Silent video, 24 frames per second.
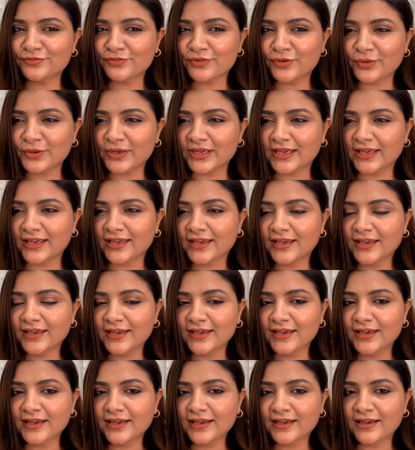okay,
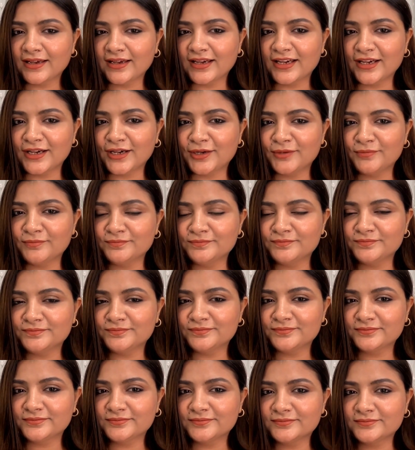you
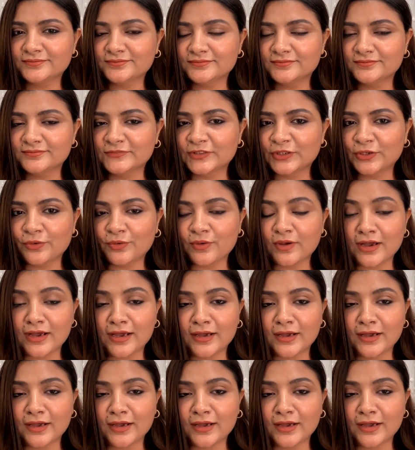know,